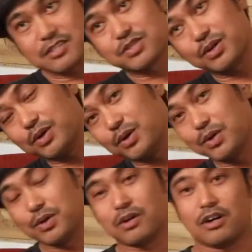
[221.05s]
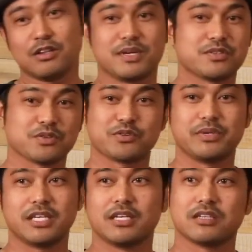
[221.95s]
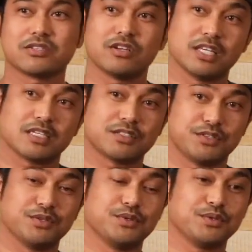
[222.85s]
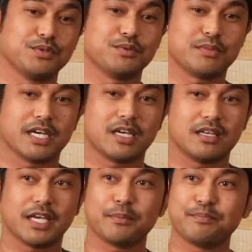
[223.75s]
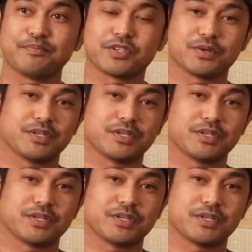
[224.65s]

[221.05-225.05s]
Yeah, so all of my social media is all linked to my name.